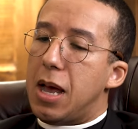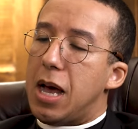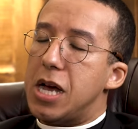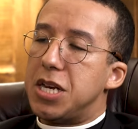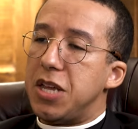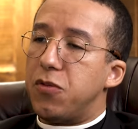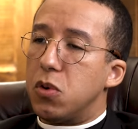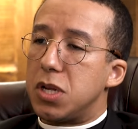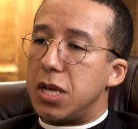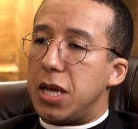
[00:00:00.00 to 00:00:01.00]
a
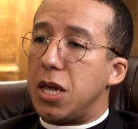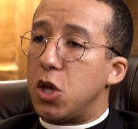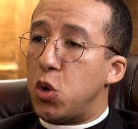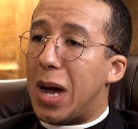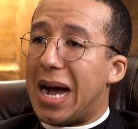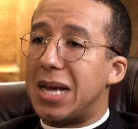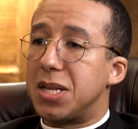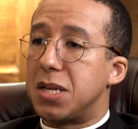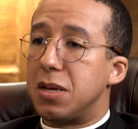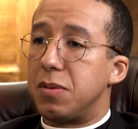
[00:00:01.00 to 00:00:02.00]
divorcee who
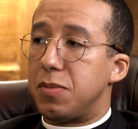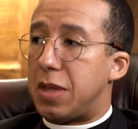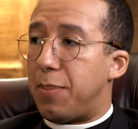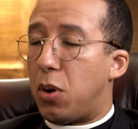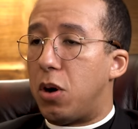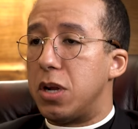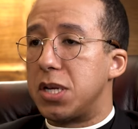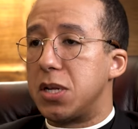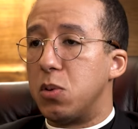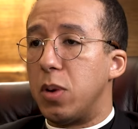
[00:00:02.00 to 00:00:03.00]
has their partner
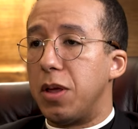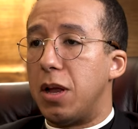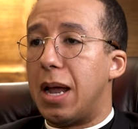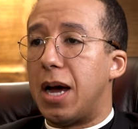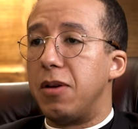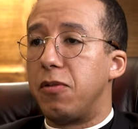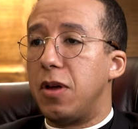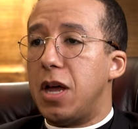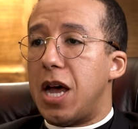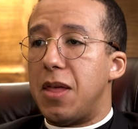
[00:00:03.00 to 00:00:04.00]
still with, alive.
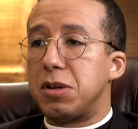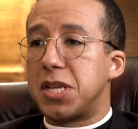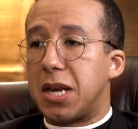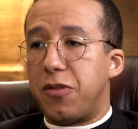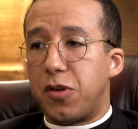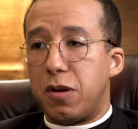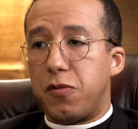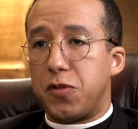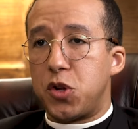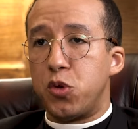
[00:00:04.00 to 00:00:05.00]
And that was significant
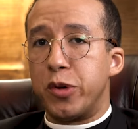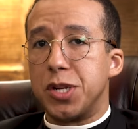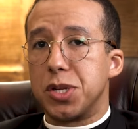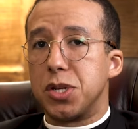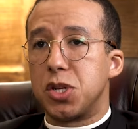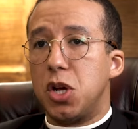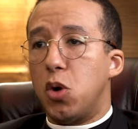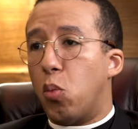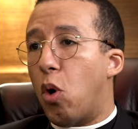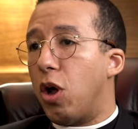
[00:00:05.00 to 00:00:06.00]
for two reasons.
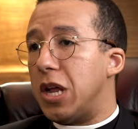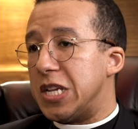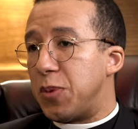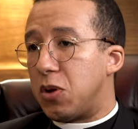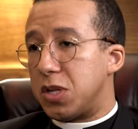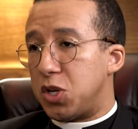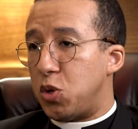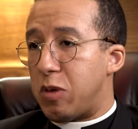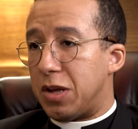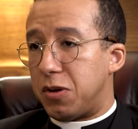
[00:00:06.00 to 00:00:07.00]
One is because in
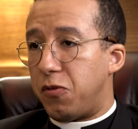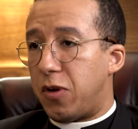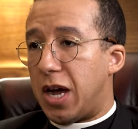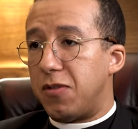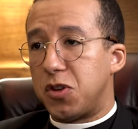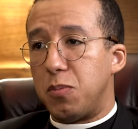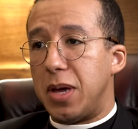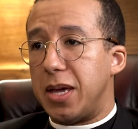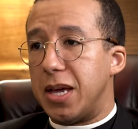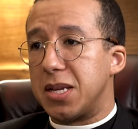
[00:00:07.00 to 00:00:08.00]
2005, so
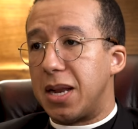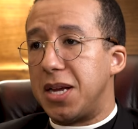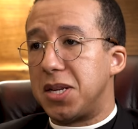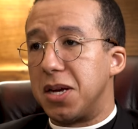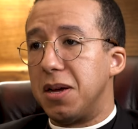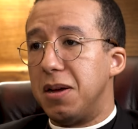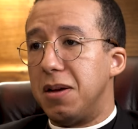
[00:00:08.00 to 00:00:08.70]
mere years later,